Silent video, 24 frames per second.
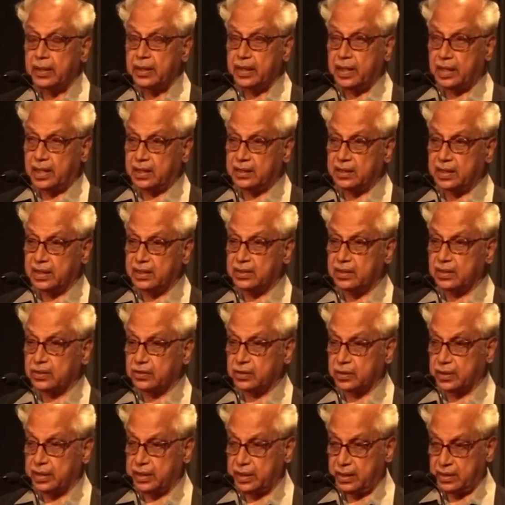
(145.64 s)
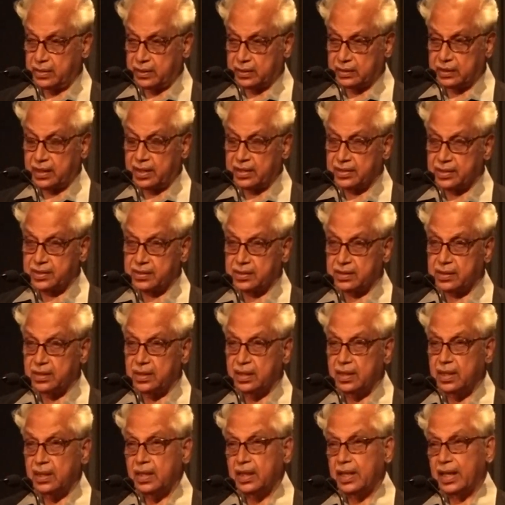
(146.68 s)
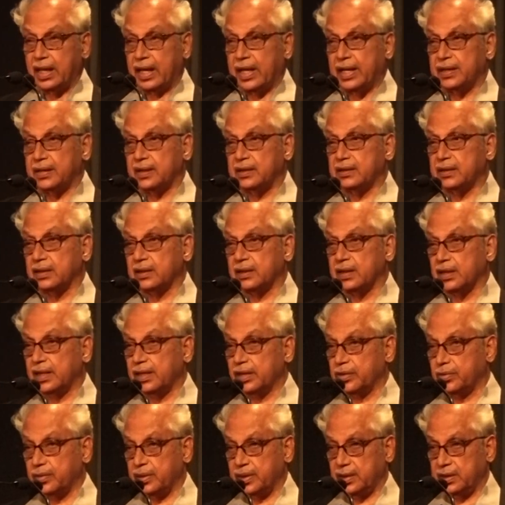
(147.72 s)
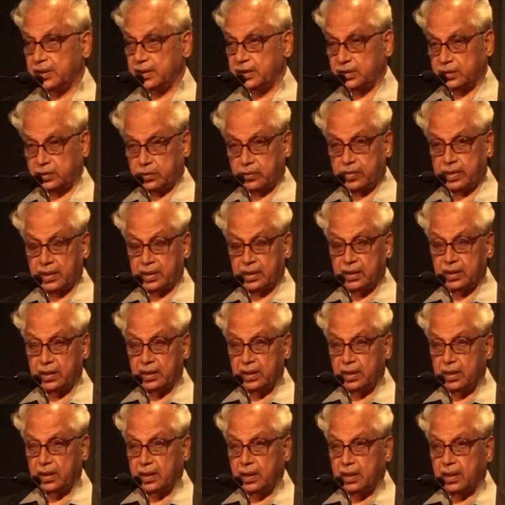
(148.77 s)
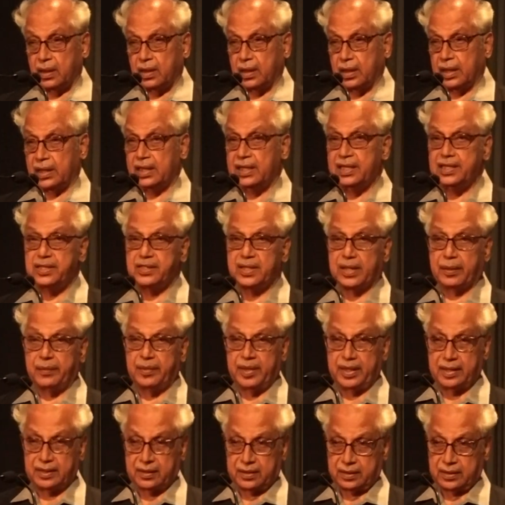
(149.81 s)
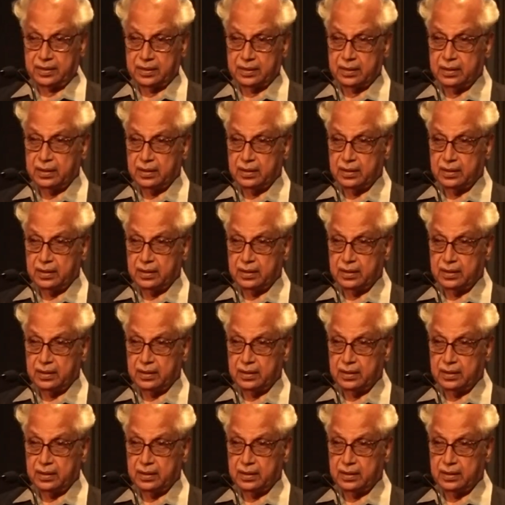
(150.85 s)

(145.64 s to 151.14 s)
another Dr. Hirak Das, and the third one is one uh, Elizabeth